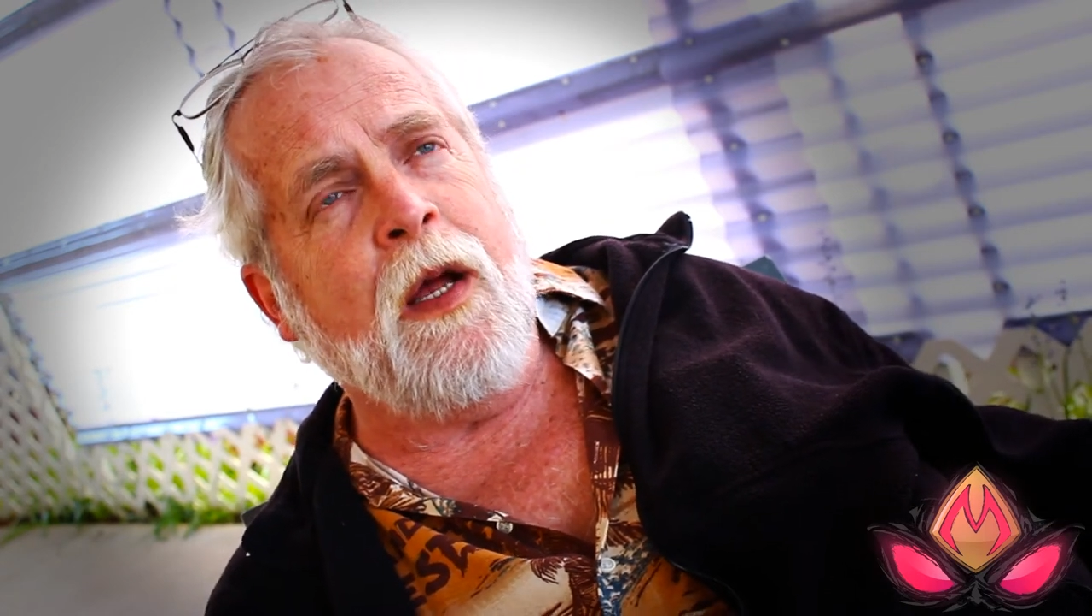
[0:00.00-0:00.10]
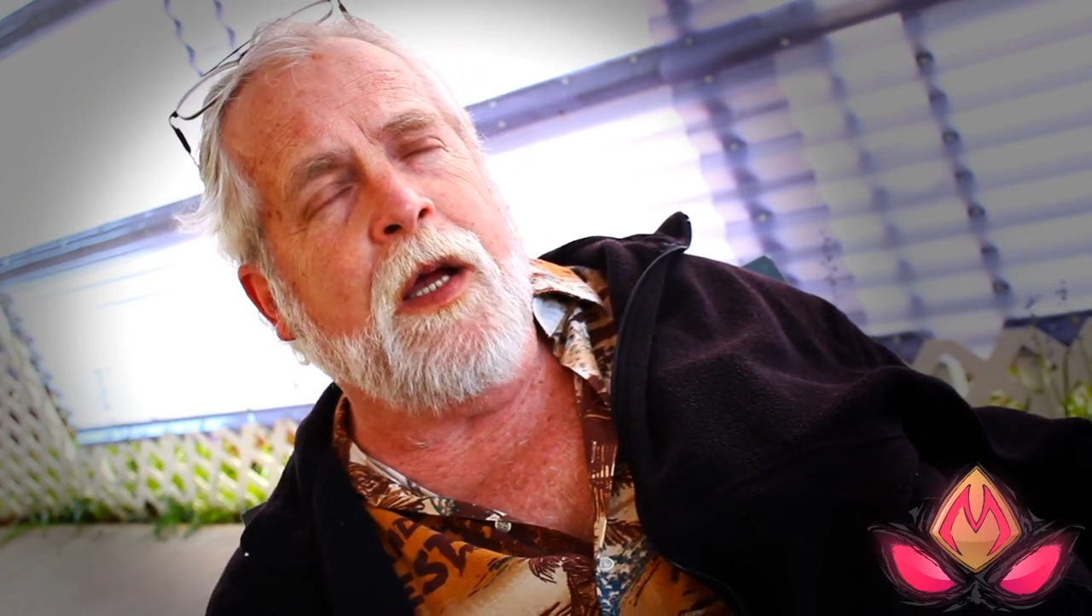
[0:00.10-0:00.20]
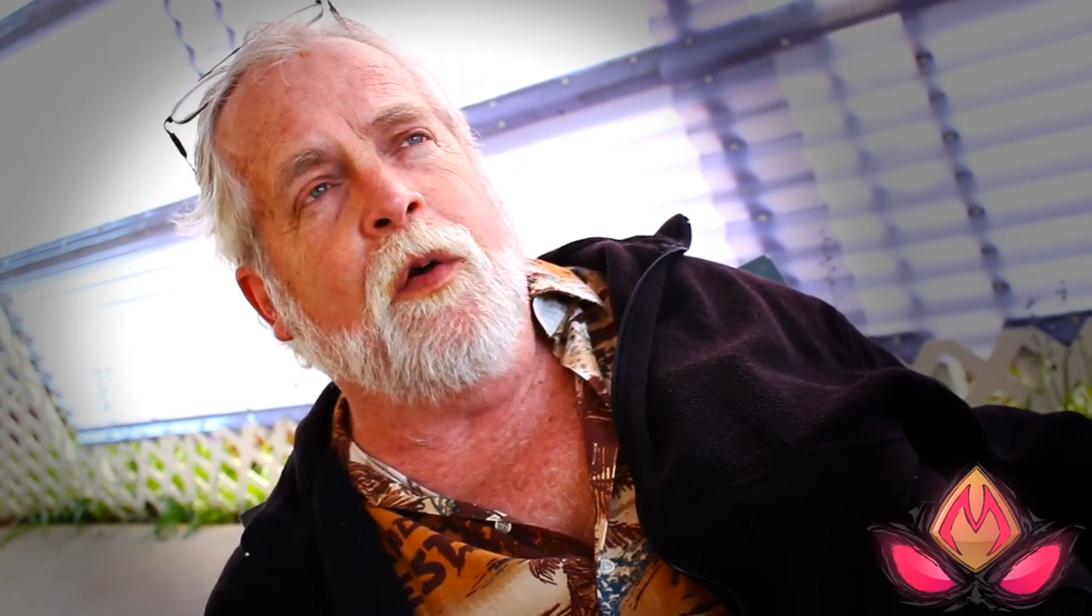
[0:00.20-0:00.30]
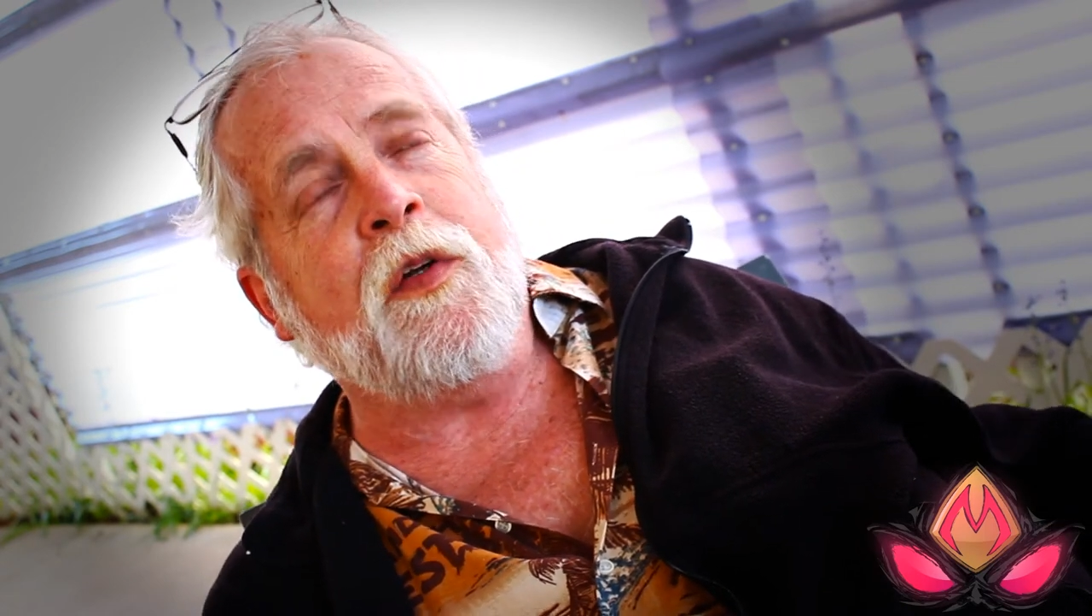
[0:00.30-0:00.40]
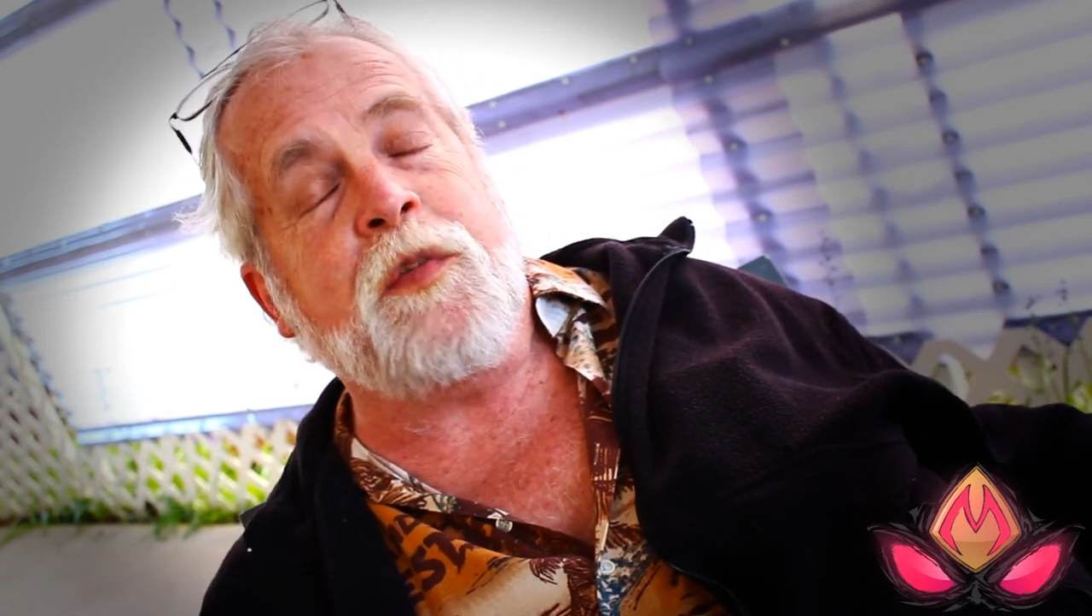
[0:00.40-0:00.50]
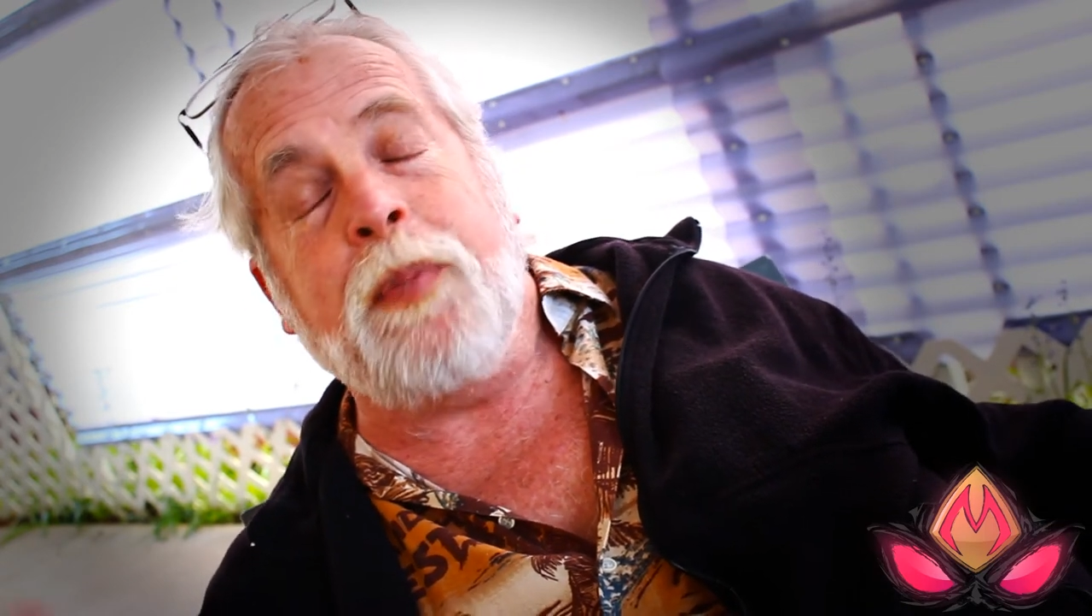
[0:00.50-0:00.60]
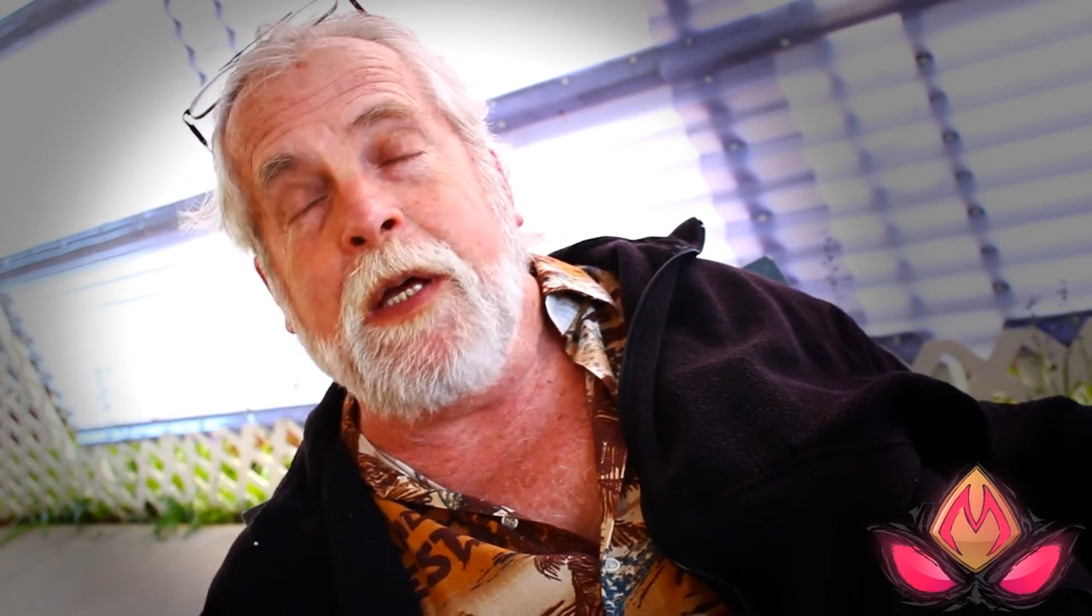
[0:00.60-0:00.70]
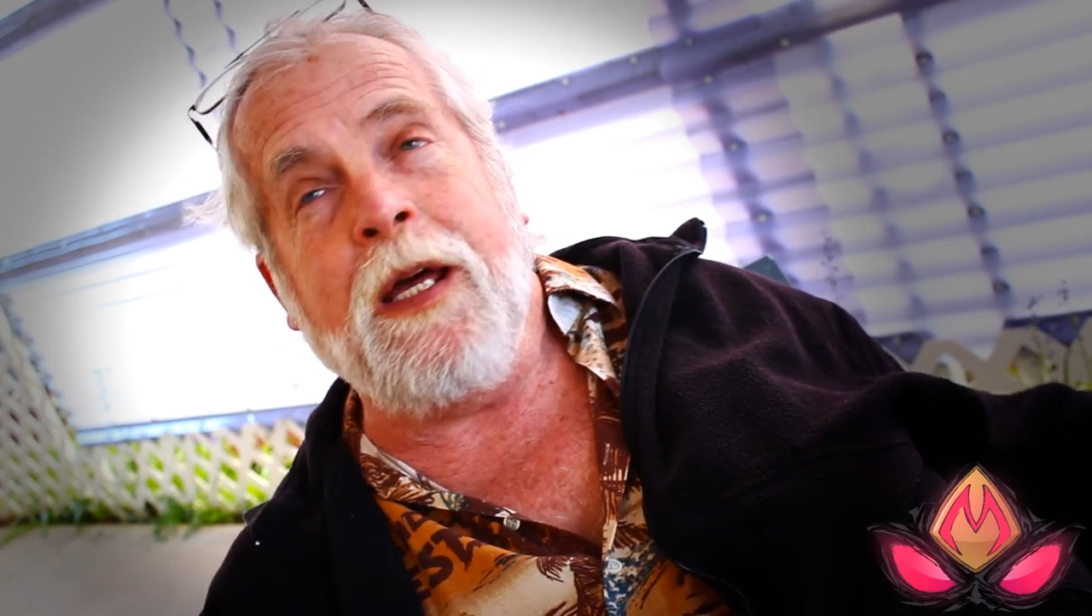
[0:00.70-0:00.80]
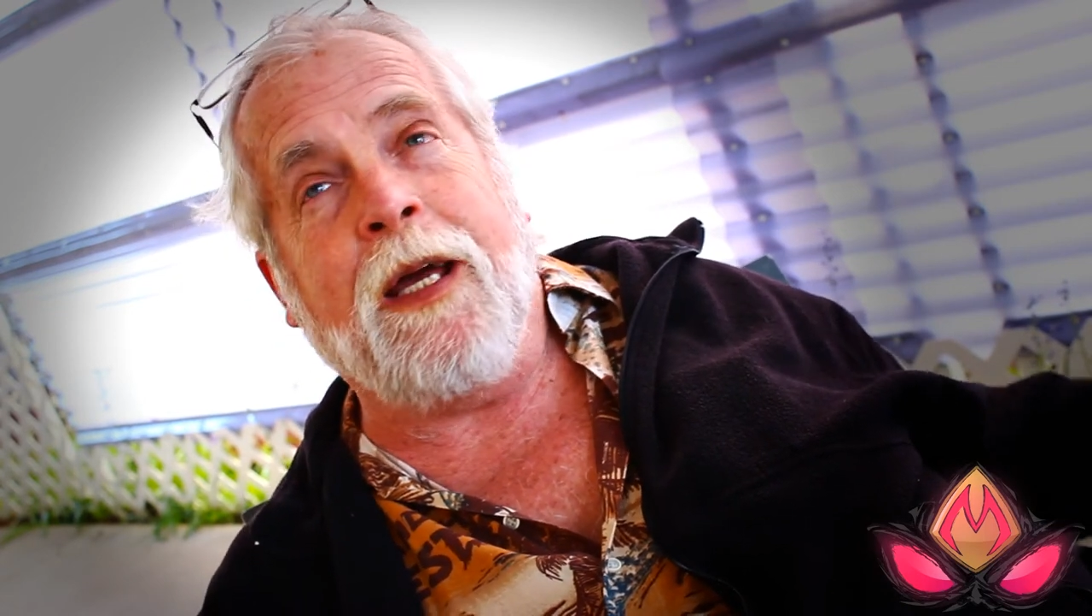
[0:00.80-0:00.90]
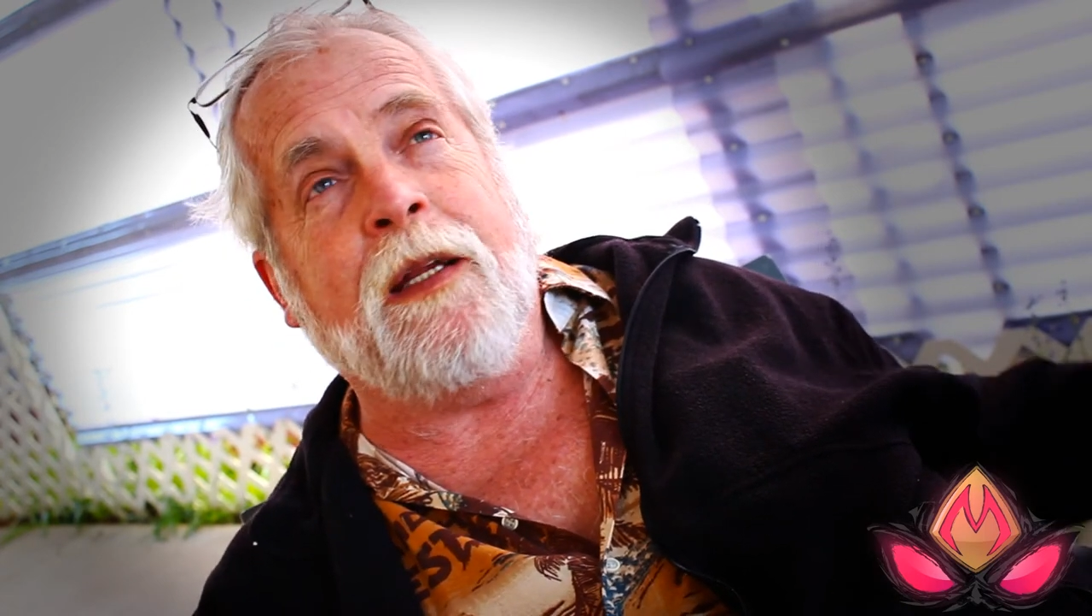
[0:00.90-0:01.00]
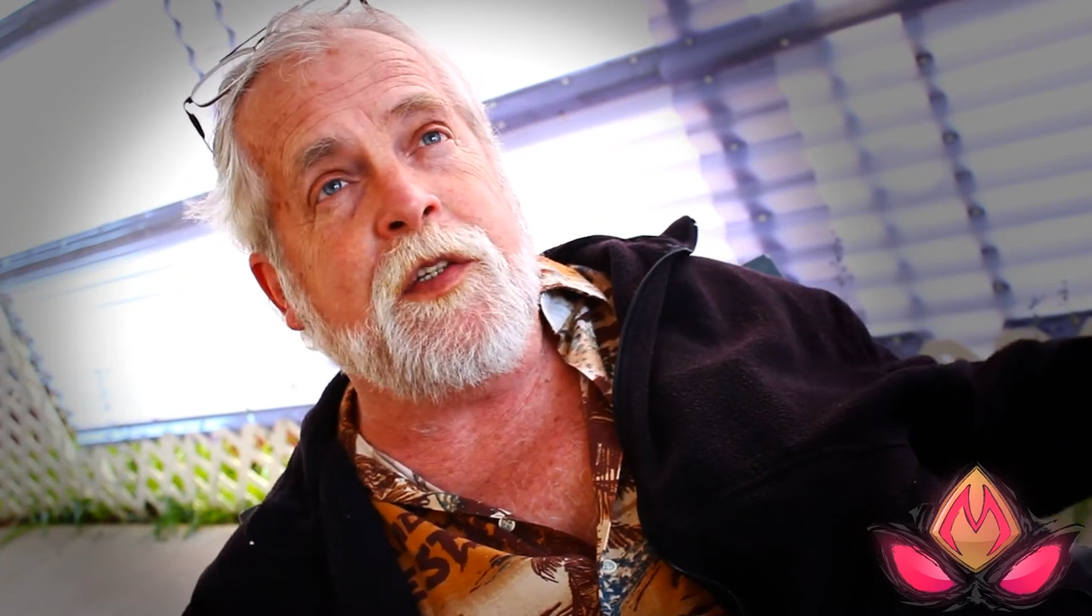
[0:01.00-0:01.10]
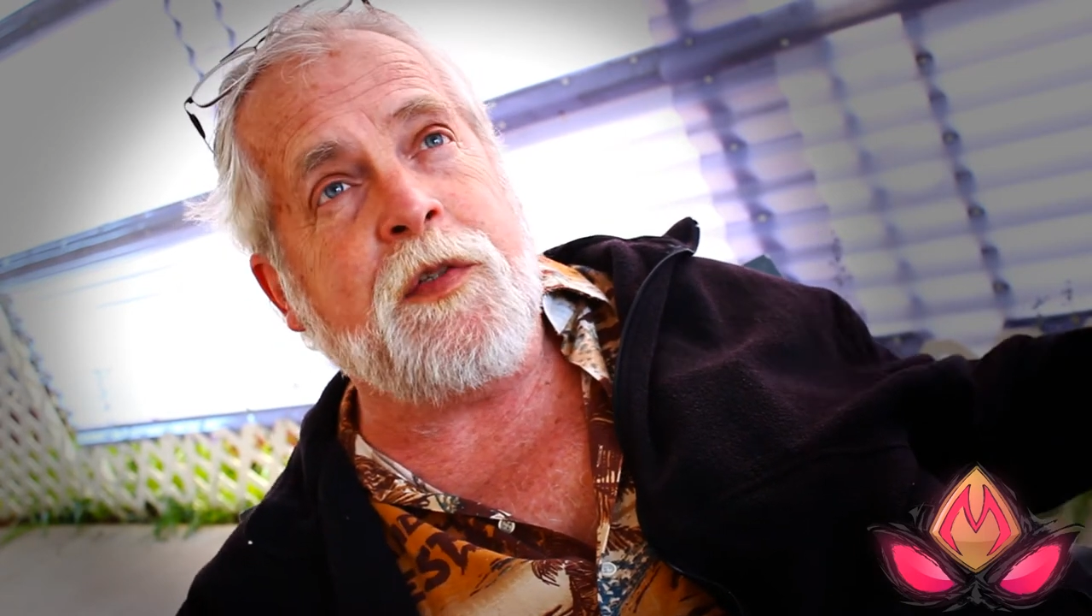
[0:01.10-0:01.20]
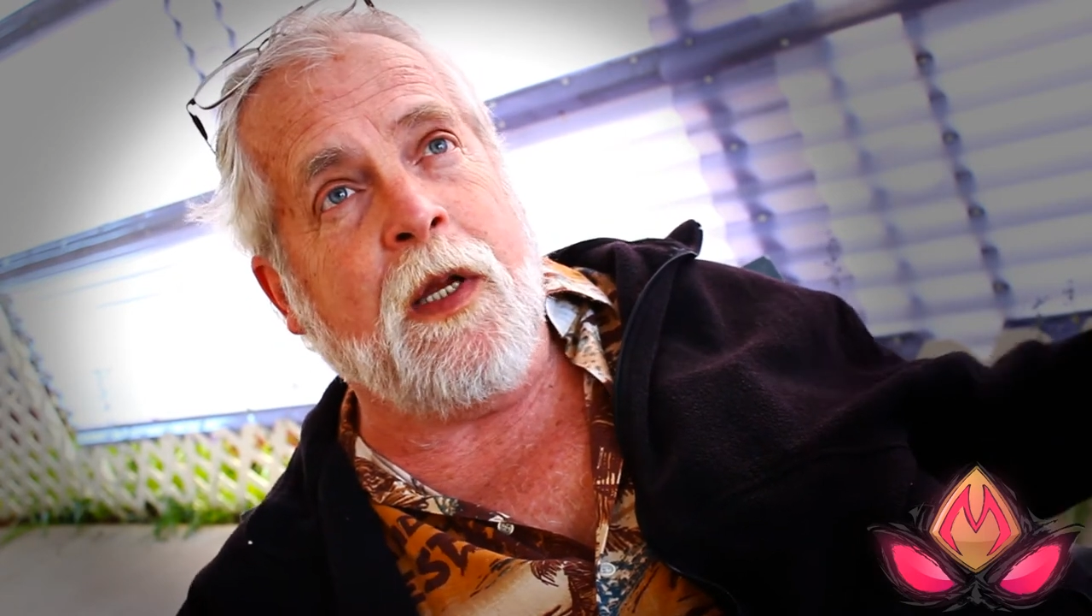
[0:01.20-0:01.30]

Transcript: You know, just being in this